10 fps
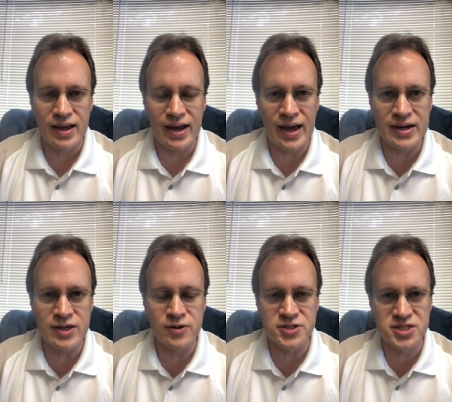and
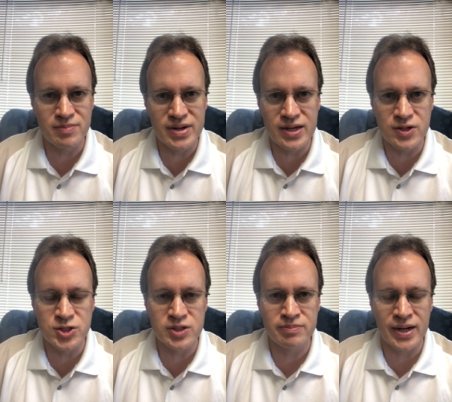either somebody else
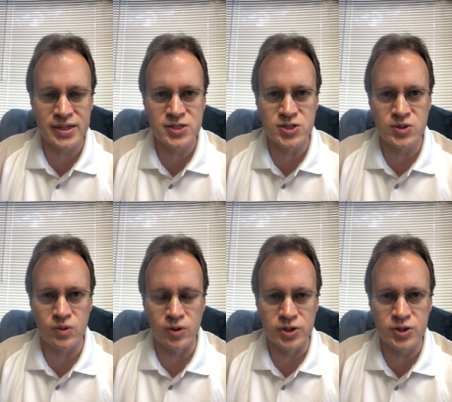reminds you
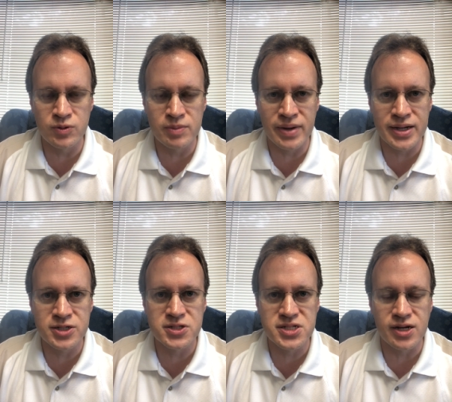or you remind
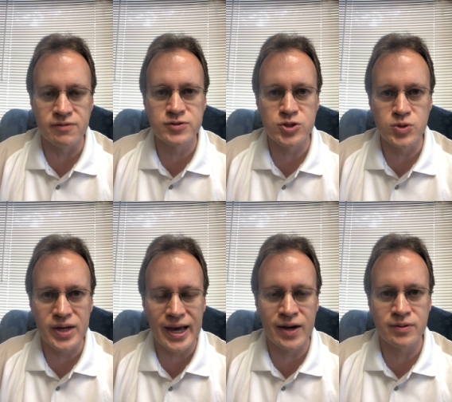yourself to
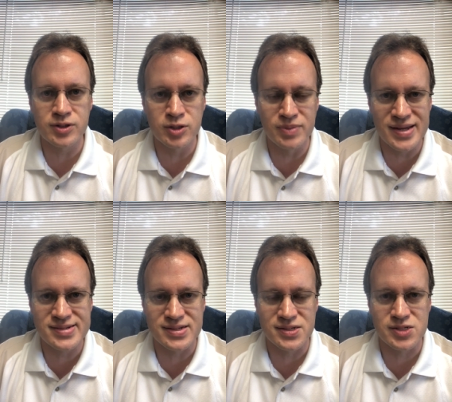count your
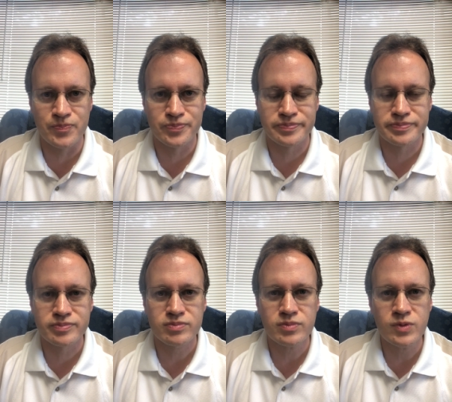blessings.
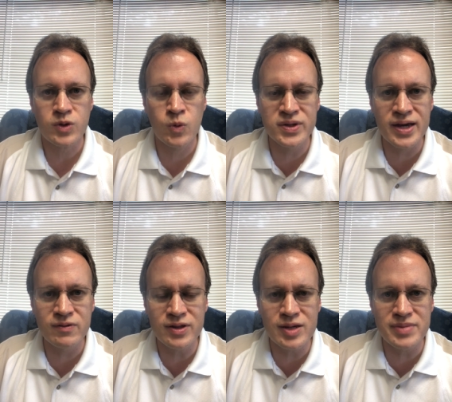What that
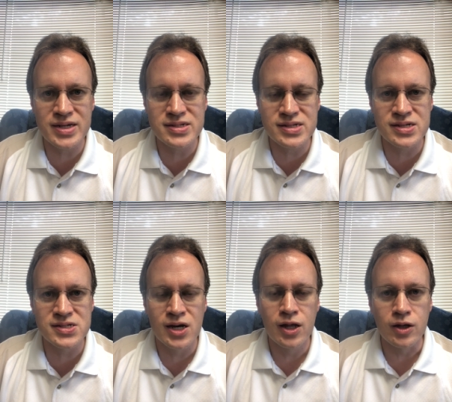really means is
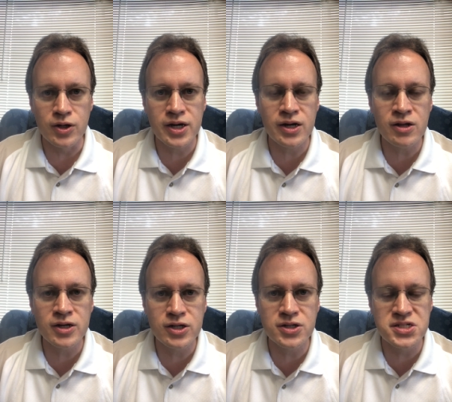look at all the
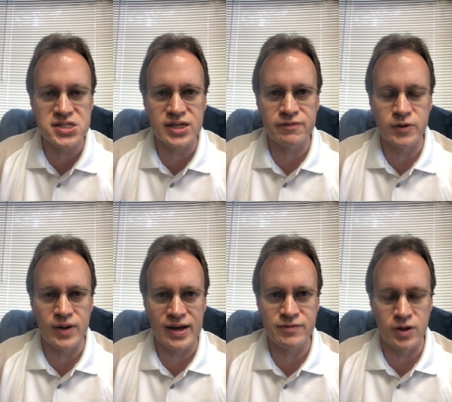good stuff you
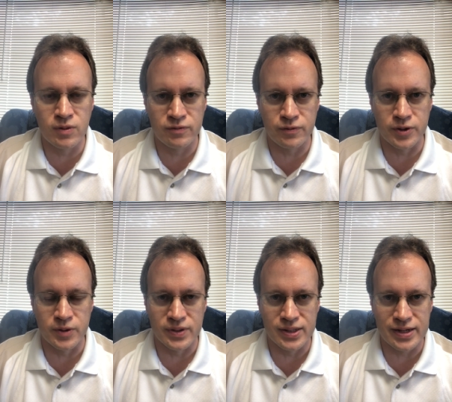have going for
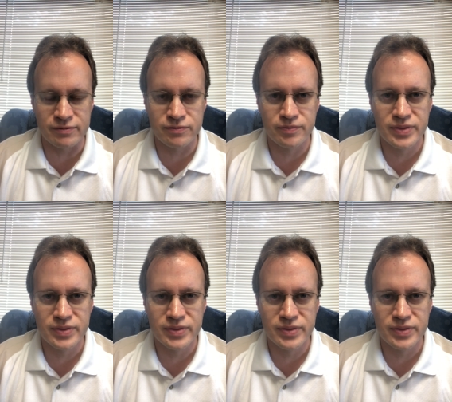you in life.